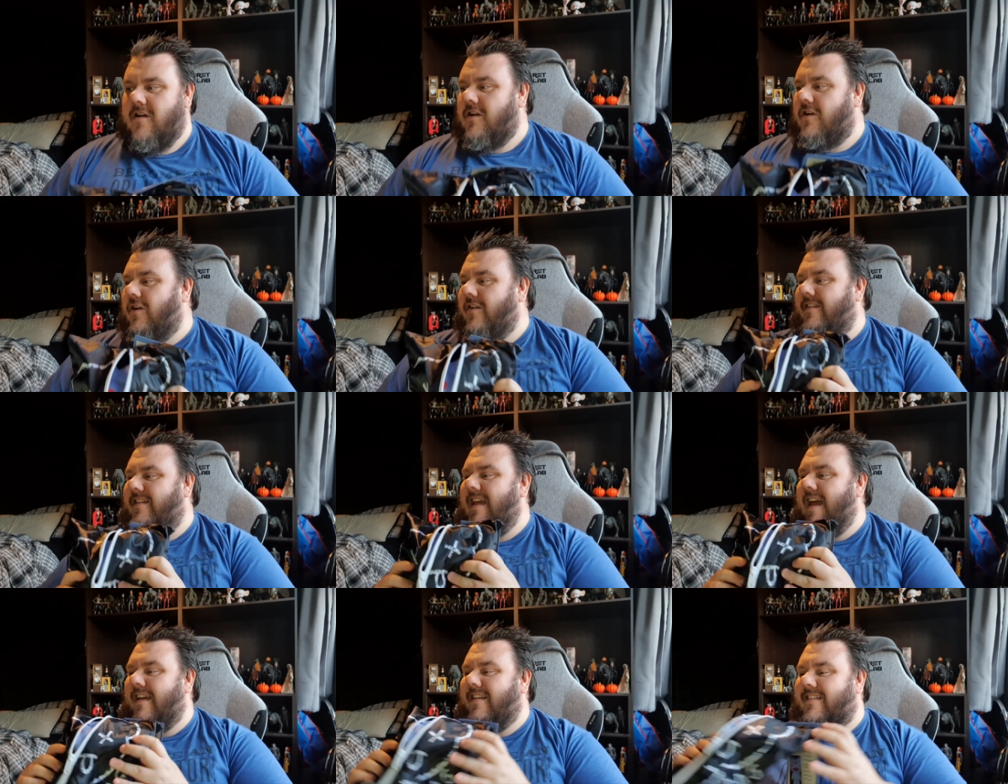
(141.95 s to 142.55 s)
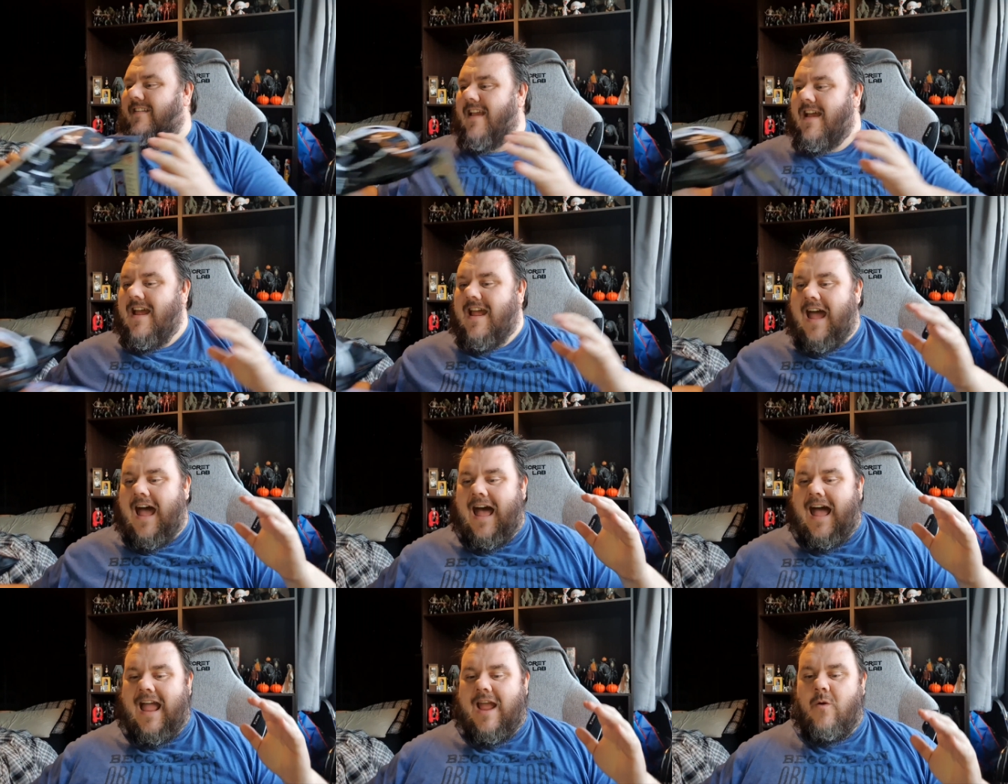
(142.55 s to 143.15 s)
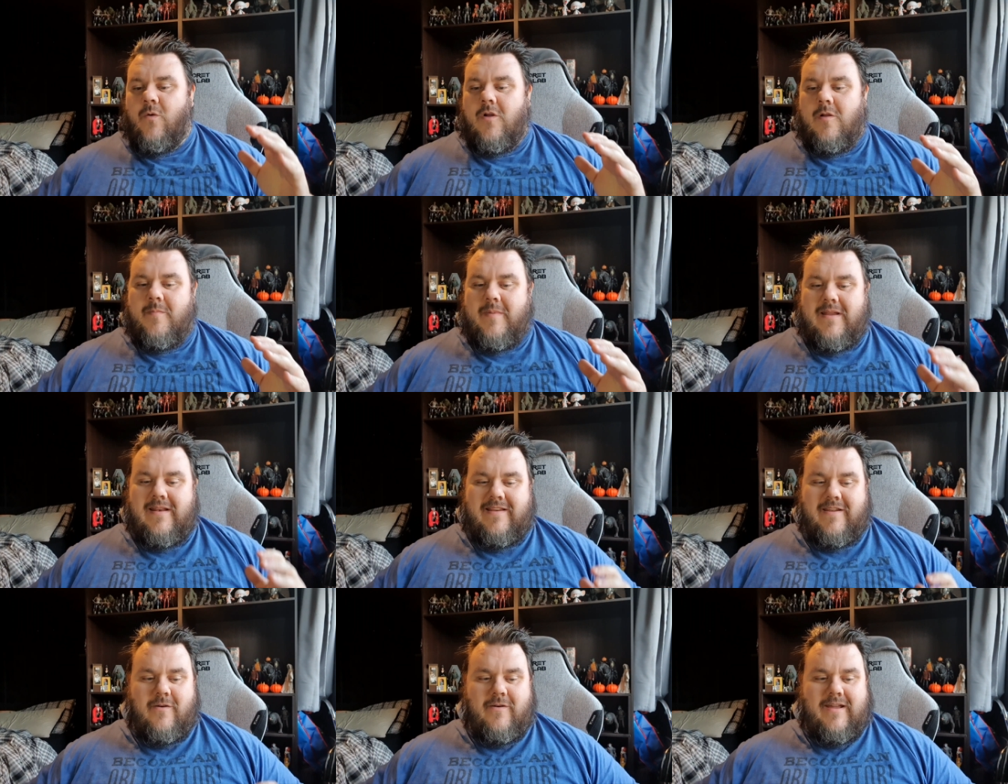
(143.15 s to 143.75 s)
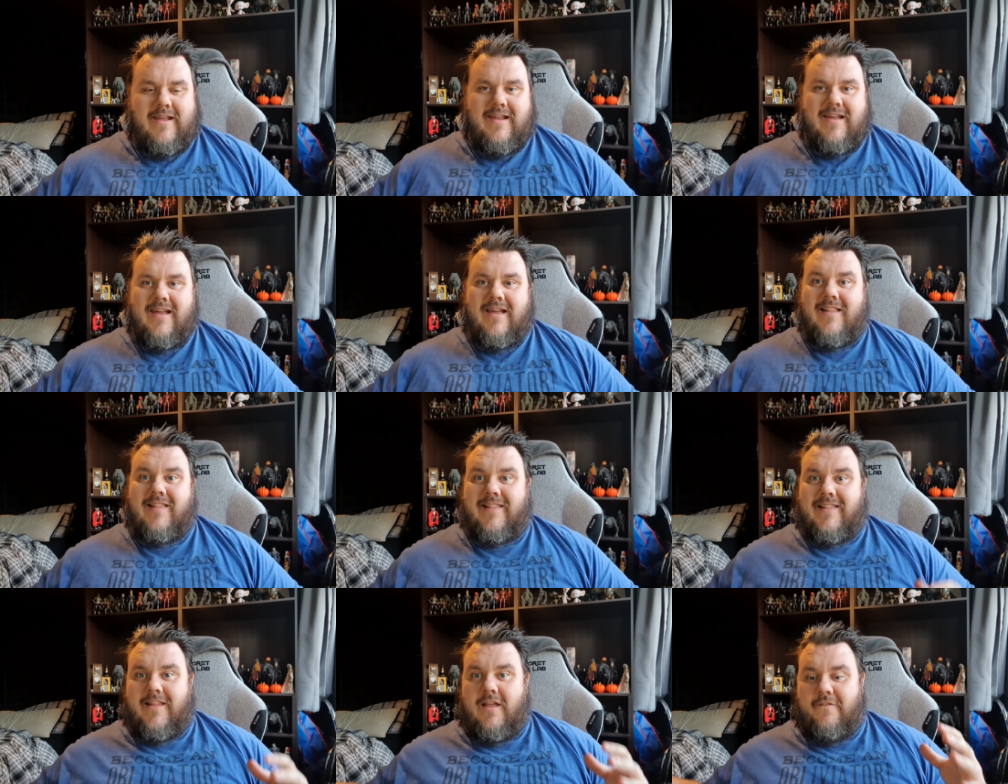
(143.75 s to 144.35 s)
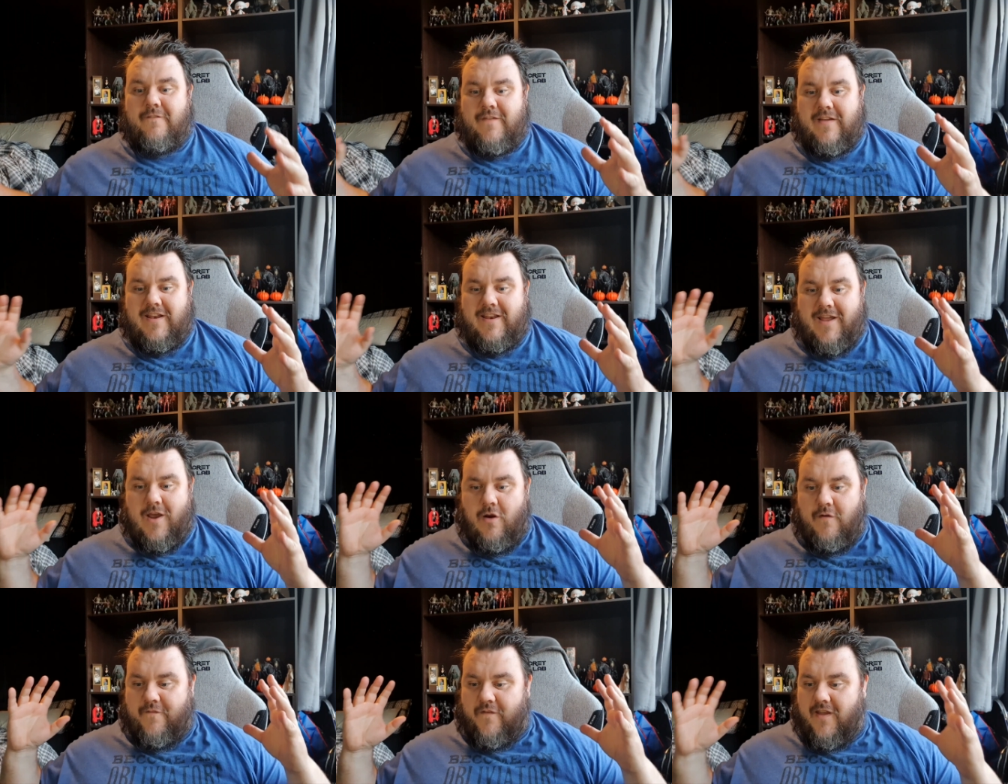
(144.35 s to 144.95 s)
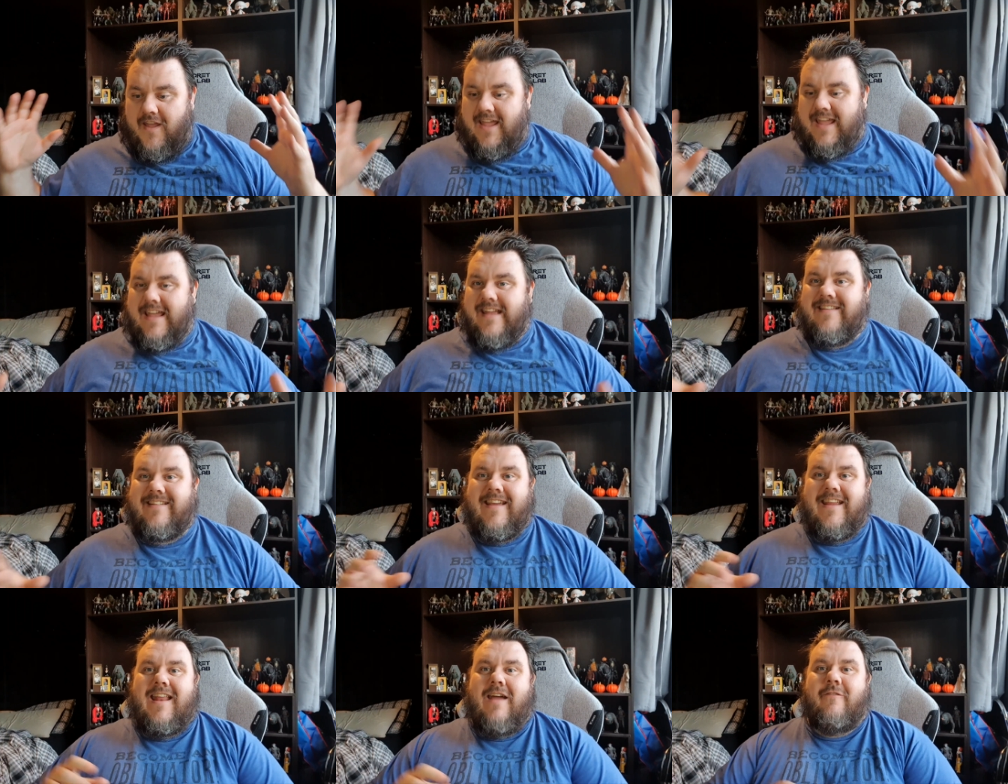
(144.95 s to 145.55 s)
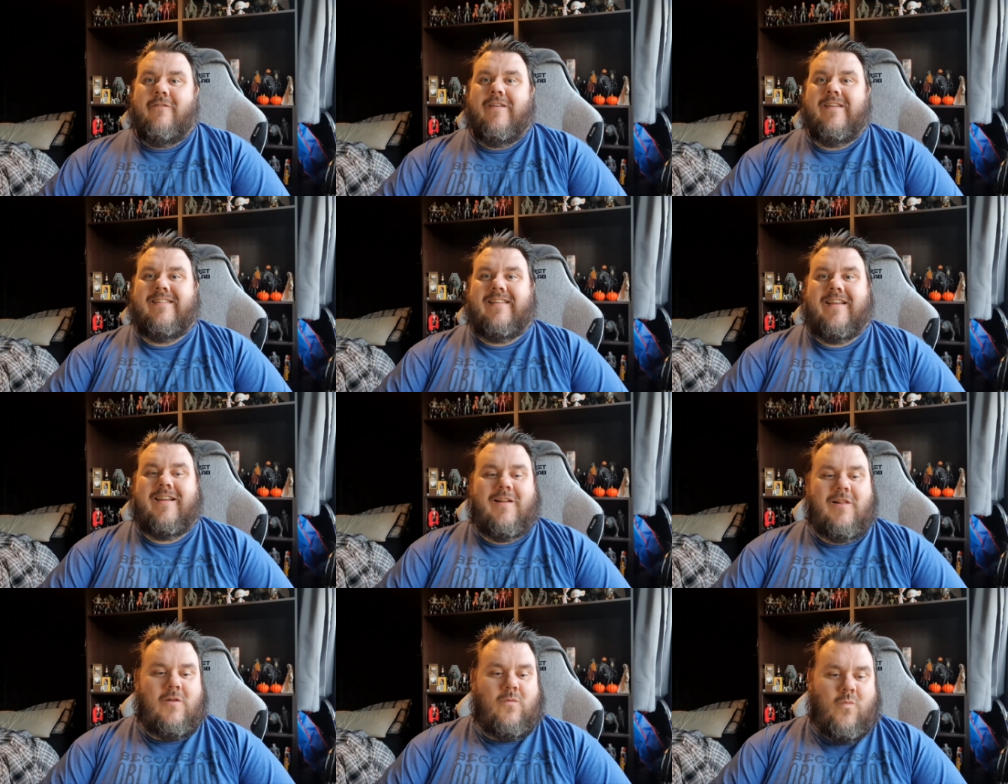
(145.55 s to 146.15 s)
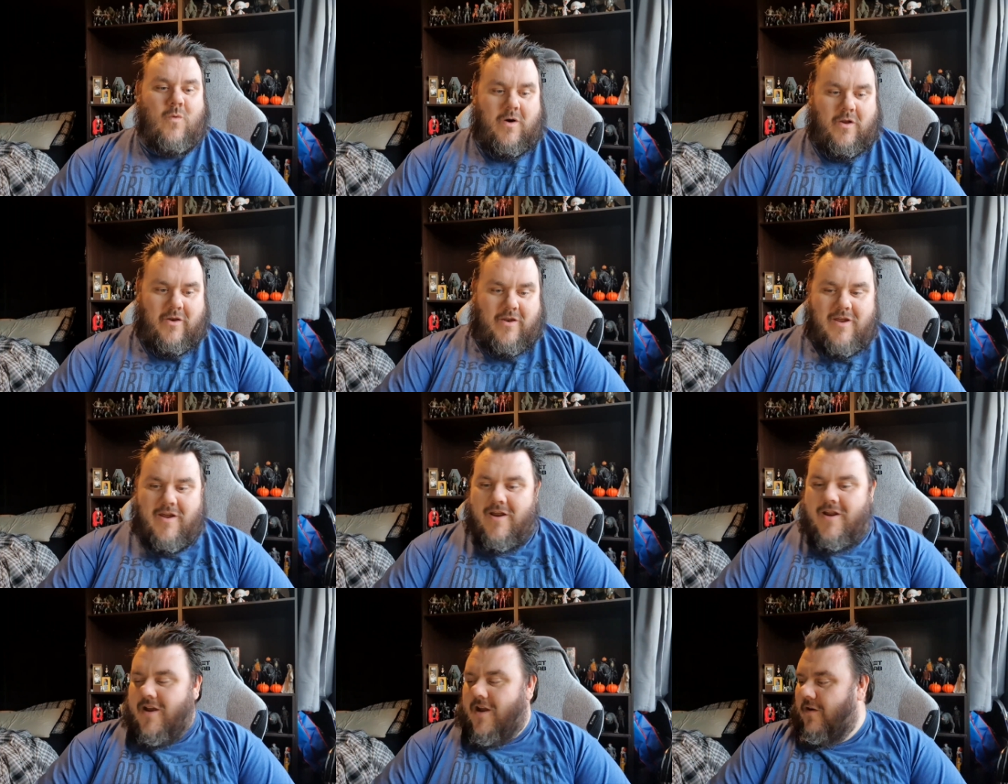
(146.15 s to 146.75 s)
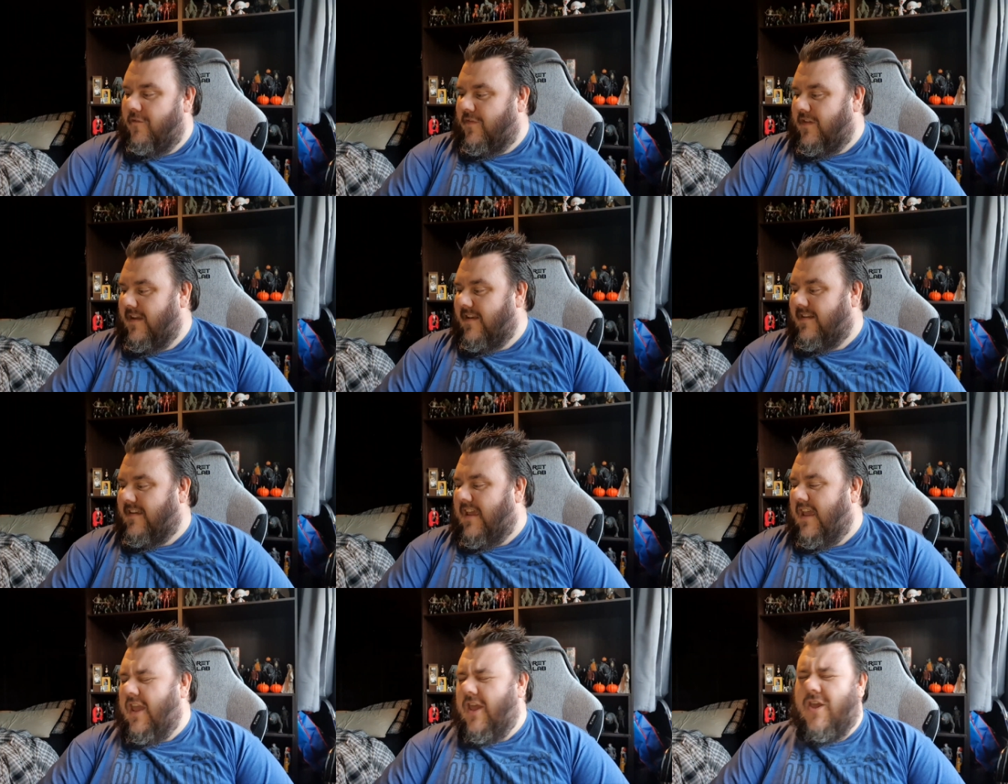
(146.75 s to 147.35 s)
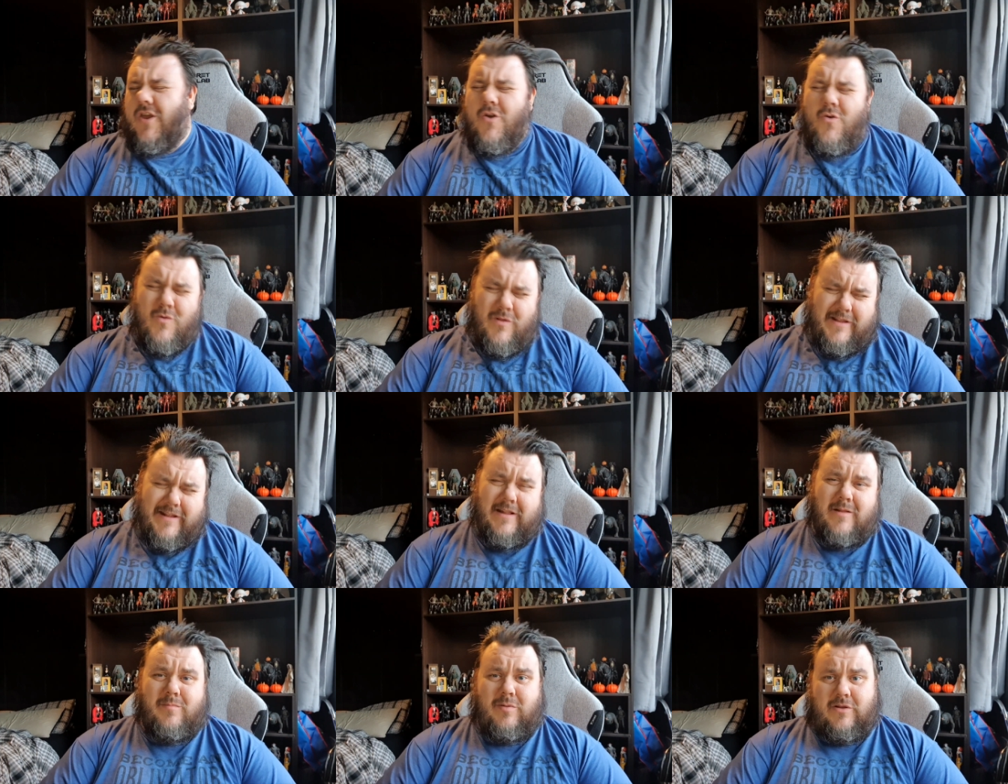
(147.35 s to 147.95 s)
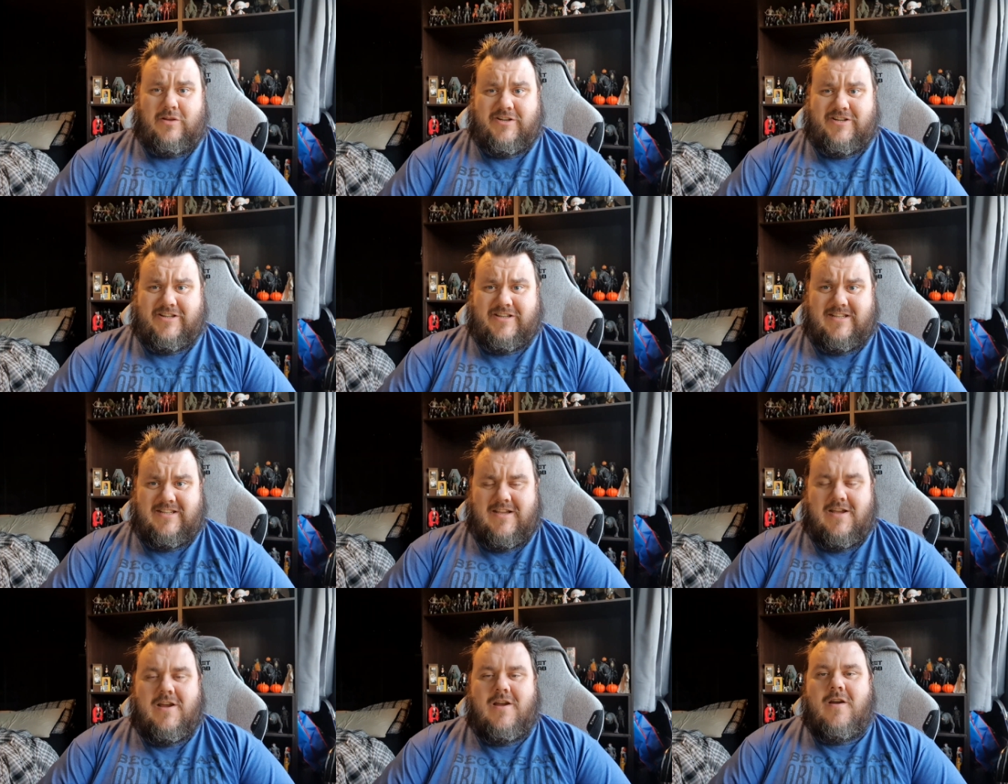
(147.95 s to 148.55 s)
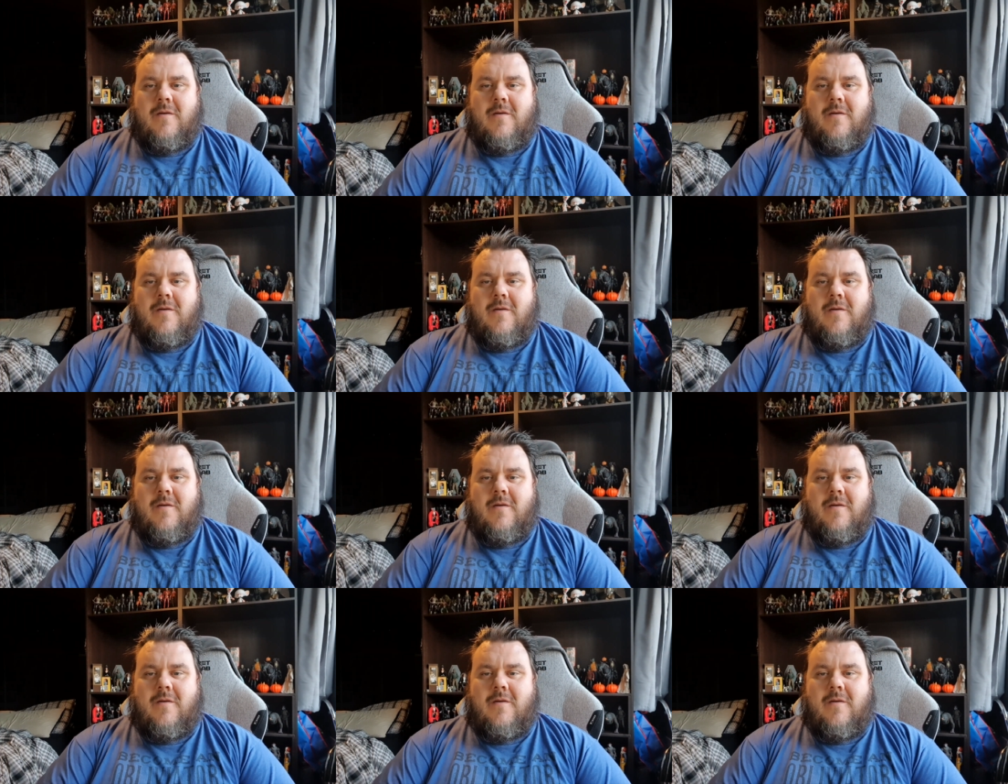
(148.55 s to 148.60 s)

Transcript: Because yes, I will be doing a video for each and every single one of these cute little plushes